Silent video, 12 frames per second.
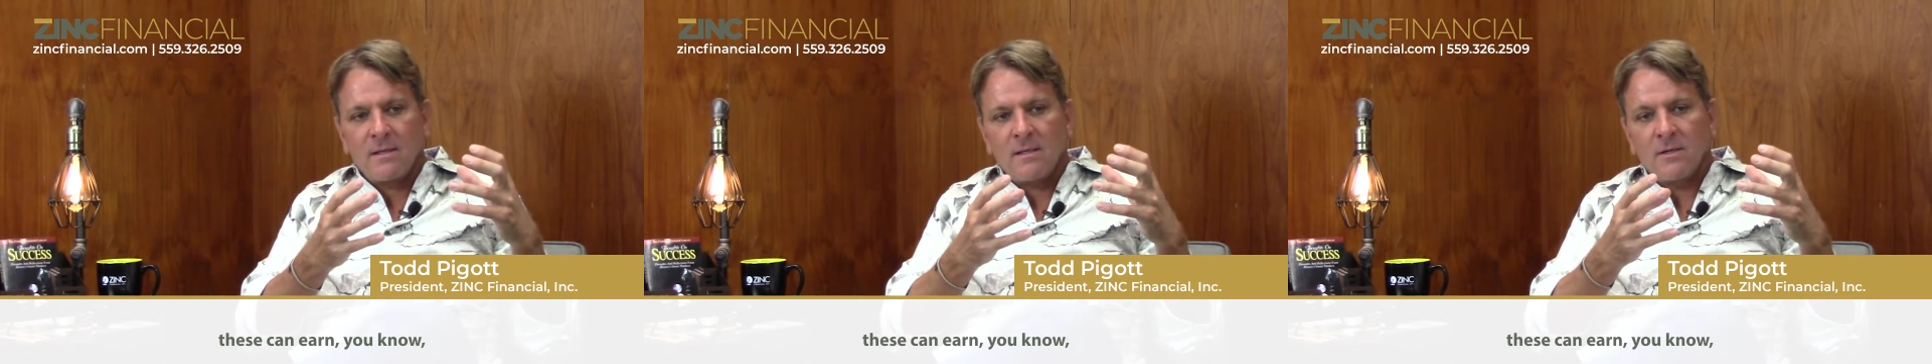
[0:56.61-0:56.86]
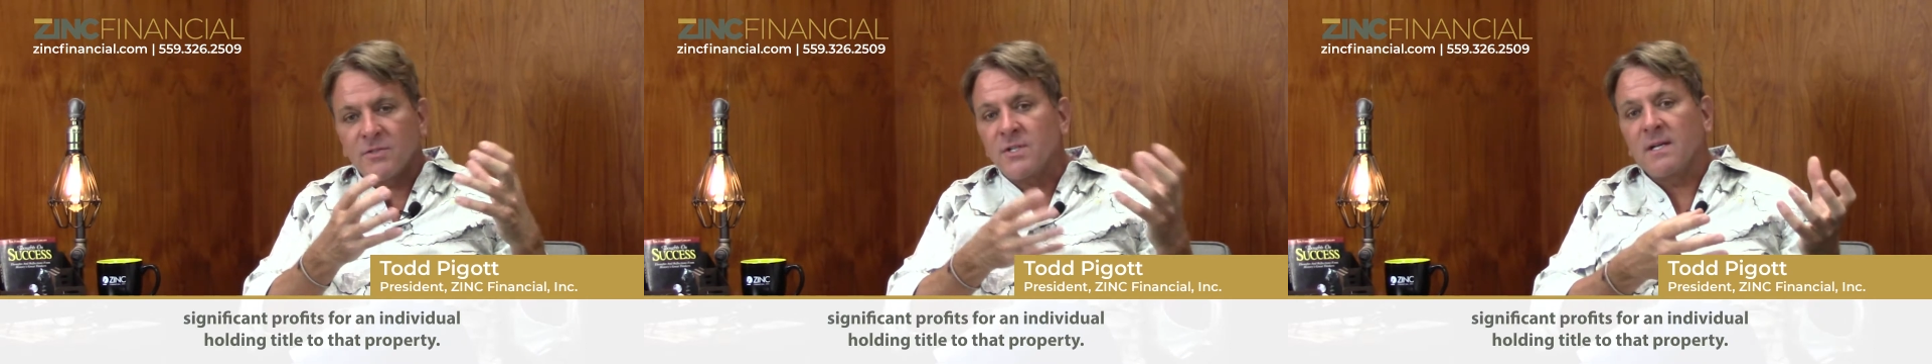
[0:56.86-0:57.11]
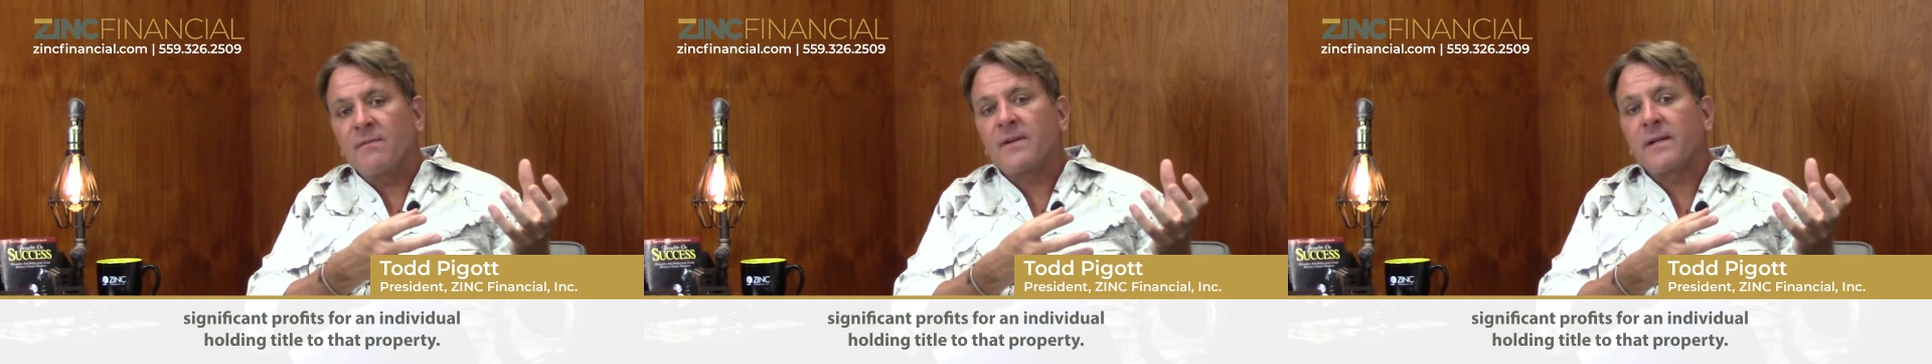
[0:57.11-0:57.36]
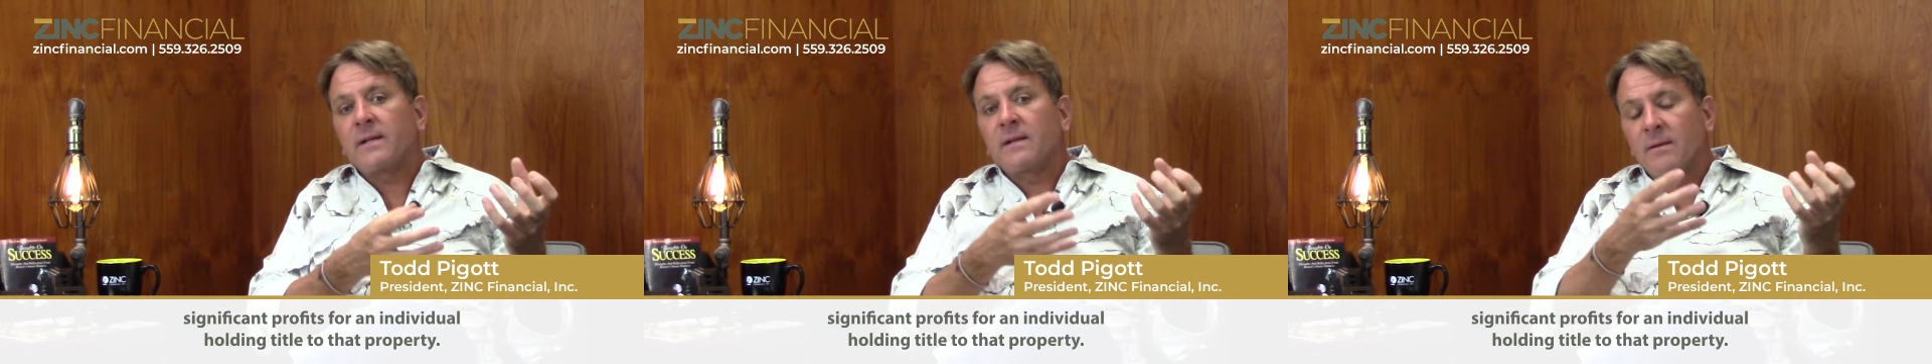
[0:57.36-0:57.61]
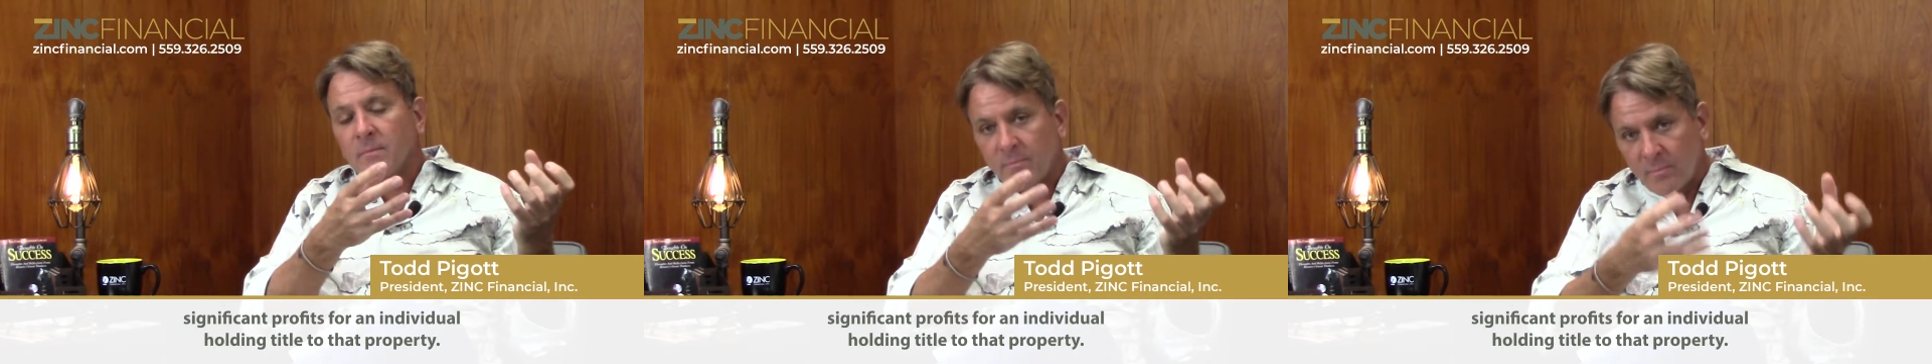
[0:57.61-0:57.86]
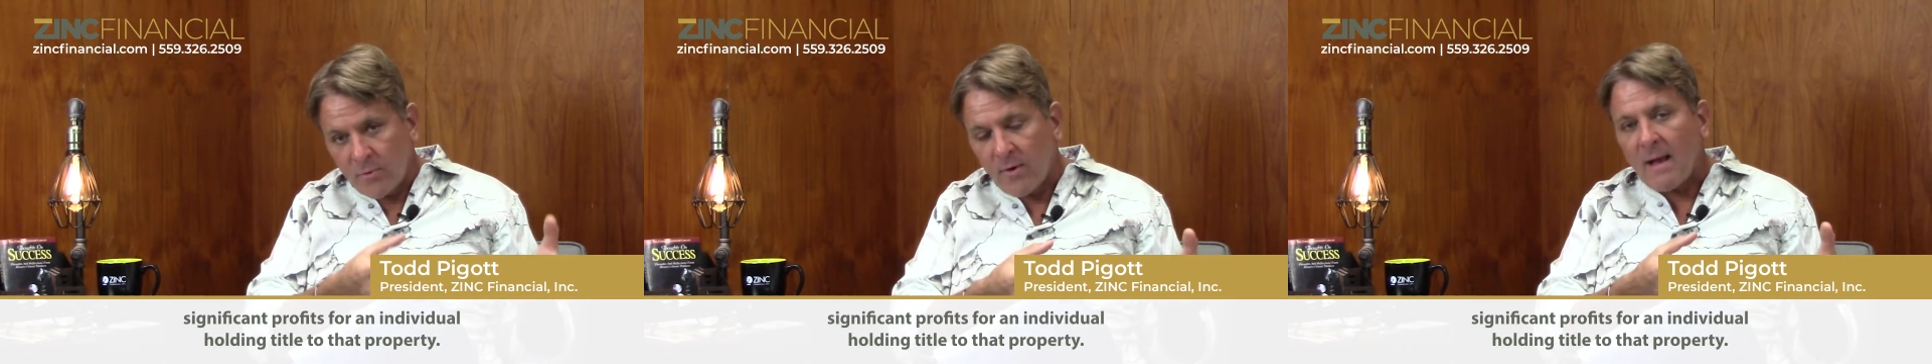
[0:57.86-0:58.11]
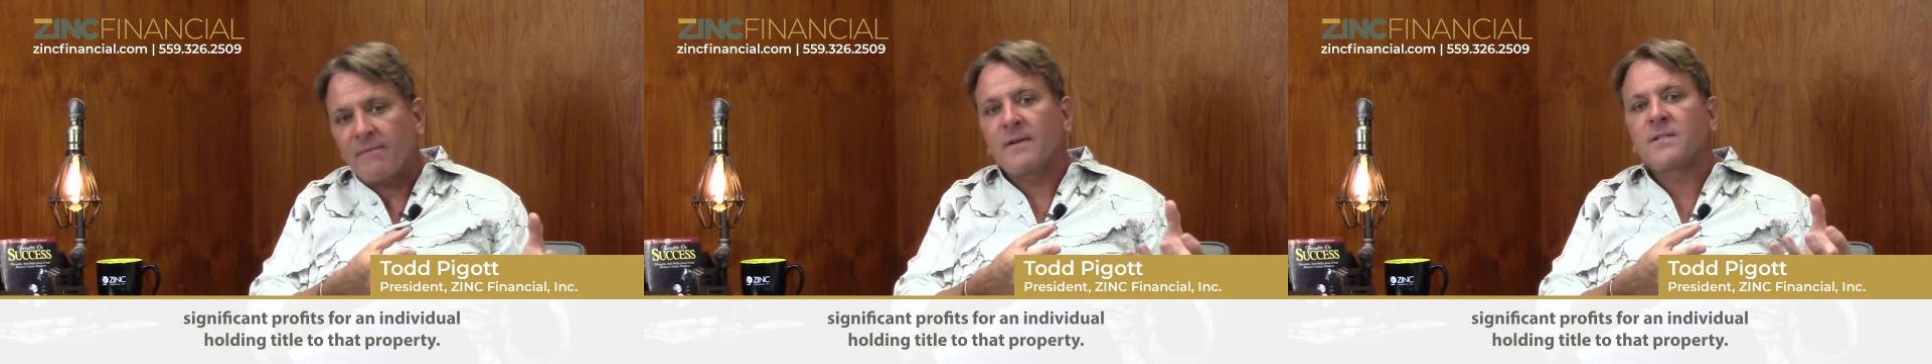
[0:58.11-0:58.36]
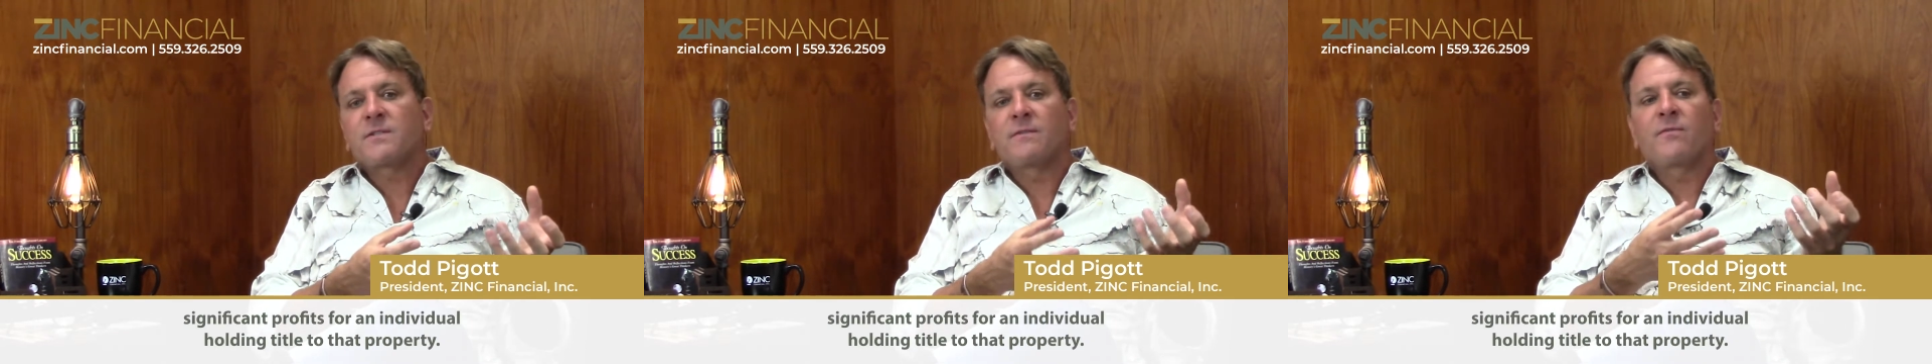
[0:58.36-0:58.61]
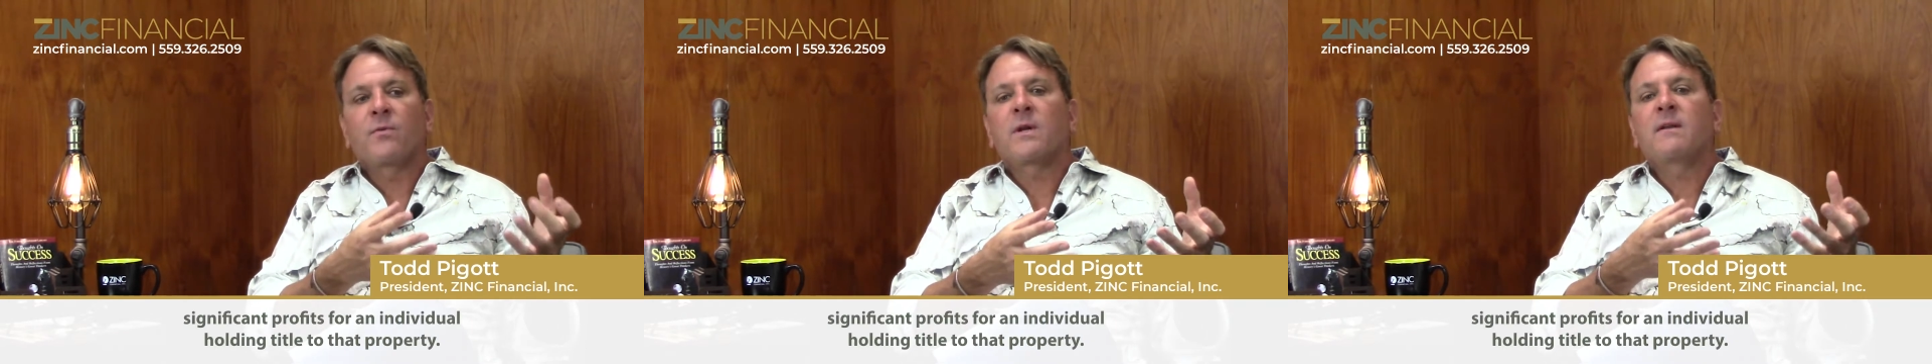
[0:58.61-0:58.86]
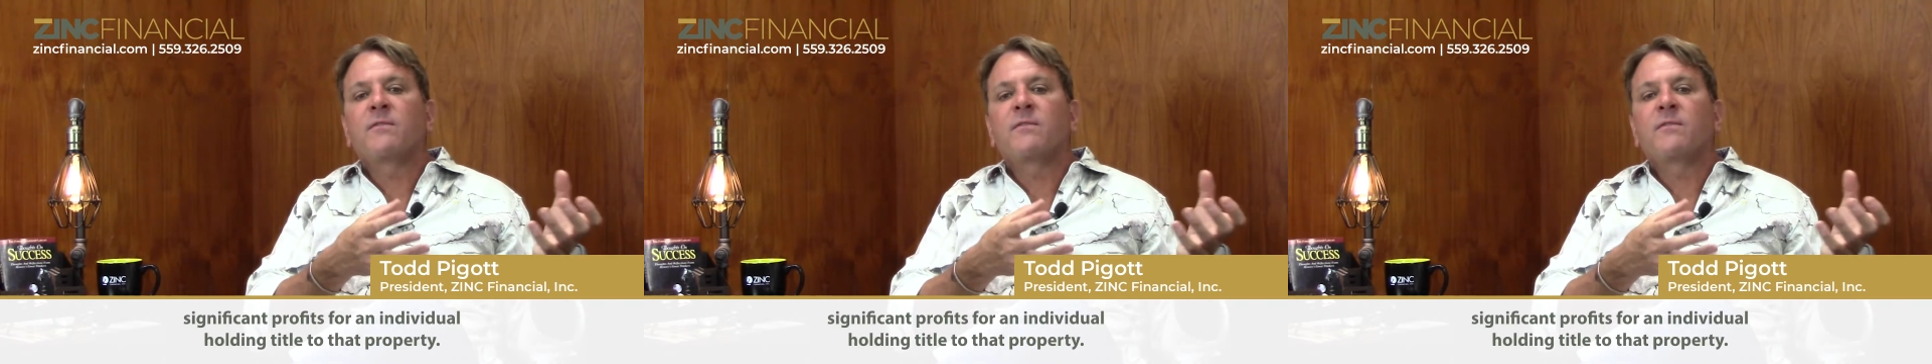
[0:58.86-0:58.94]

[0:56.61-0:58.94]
you know significant profits for an